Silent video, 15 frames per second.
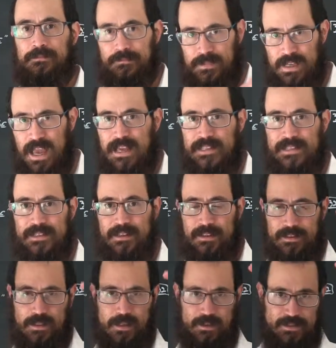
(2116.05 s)

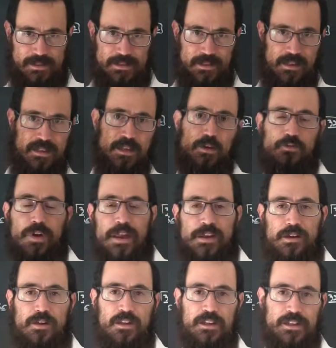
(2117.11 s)
yes, it's
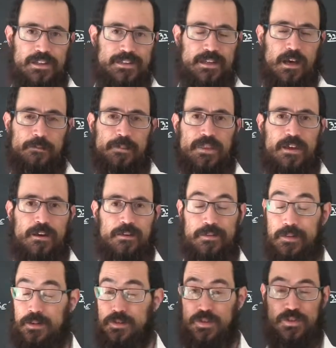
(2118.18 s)
theoretical and it's up there
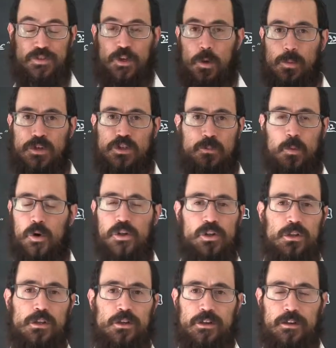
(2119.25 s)
and there's so much more to
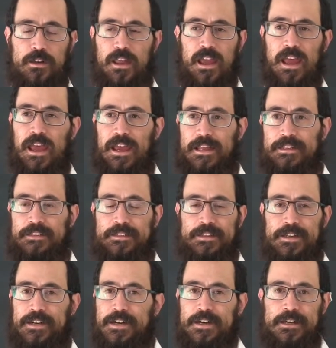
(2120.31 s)
learn, and
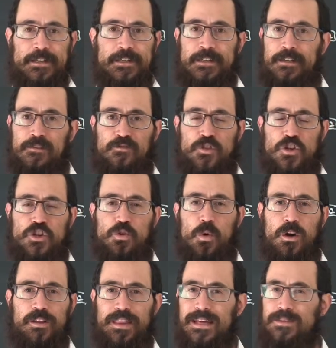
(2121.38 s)
for
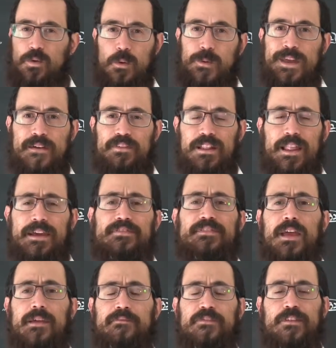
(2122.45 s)
sure, and that's why we have a
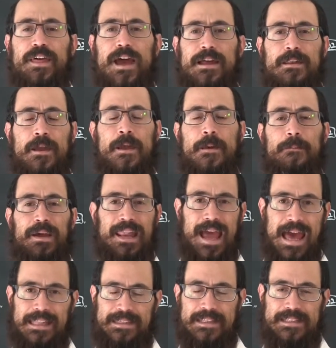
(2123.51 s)
lifetime for that. But
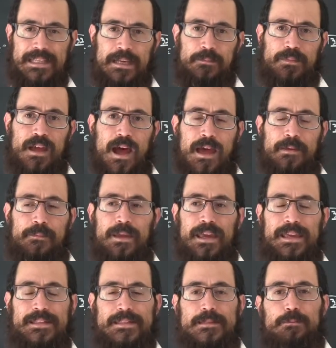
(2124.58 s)
at the same
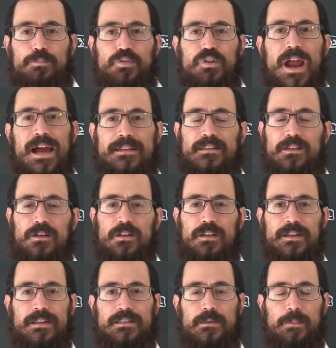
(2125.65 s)
time, it's practical,
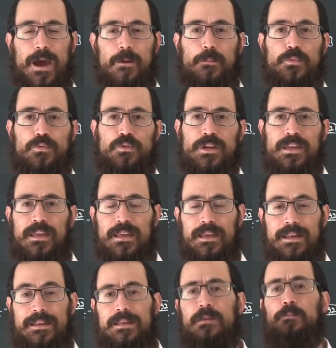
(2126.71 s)
and it's about bringing
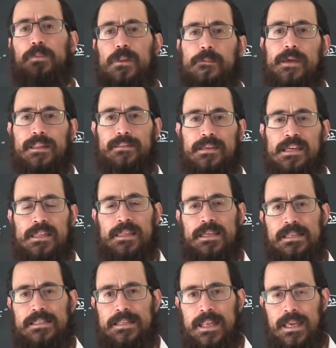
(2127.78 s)
and implementing
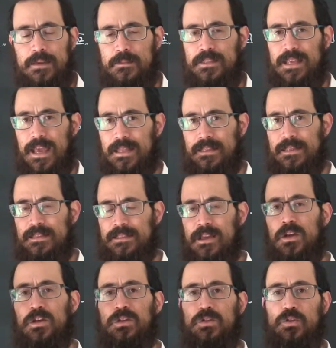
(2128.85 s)
these names and
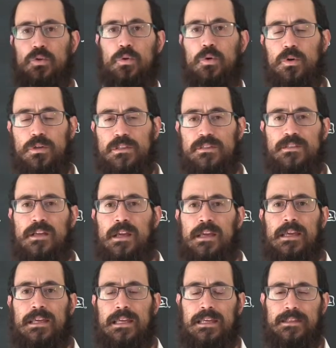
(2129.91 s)
these tools
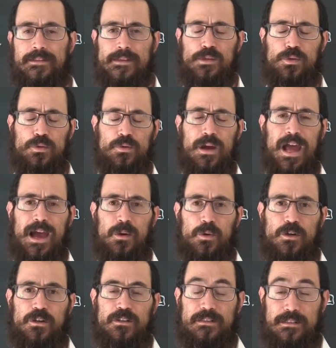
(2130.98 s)
into
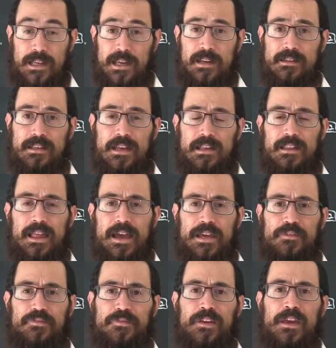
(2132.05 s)
our day-to-day
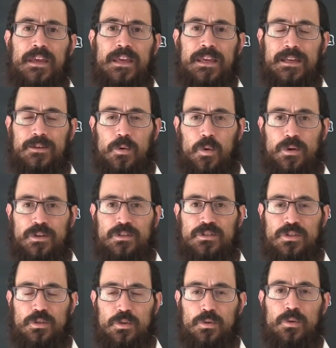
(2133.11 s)
life in order
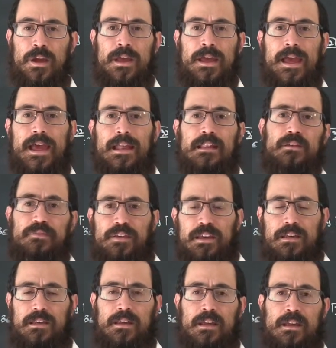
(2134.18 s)
to
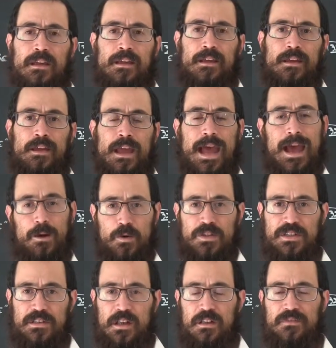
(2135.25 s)
elevate
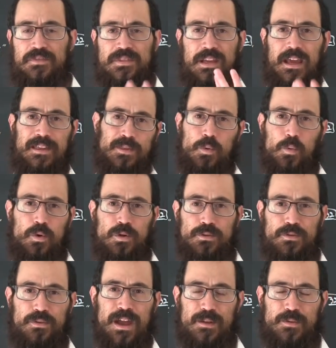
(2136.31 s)
ourselves and the
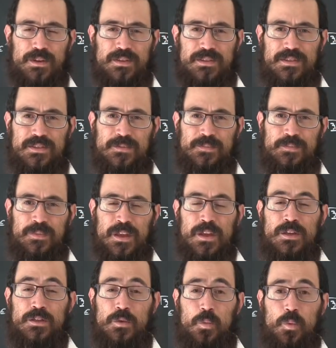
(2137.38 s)
world around us.
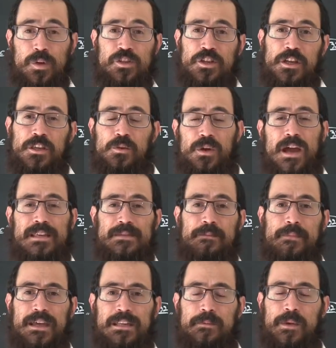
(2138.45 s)
So wishing you guys
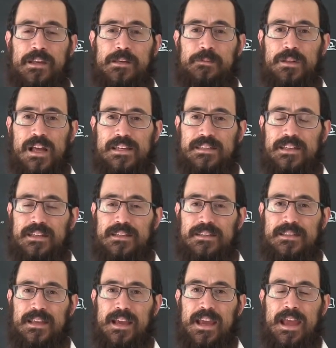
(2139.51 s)
many, many
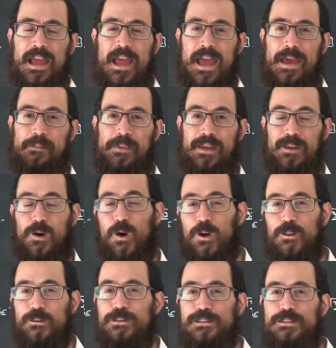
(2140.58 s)
blessings, and may
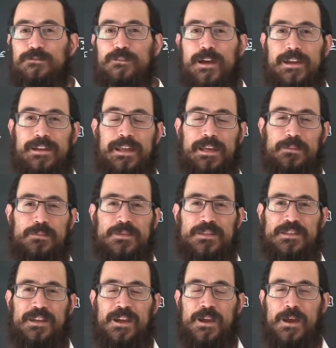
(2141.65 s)
all these divine
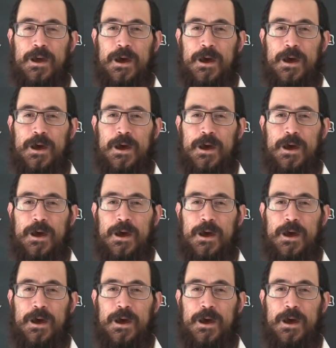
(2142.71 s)
names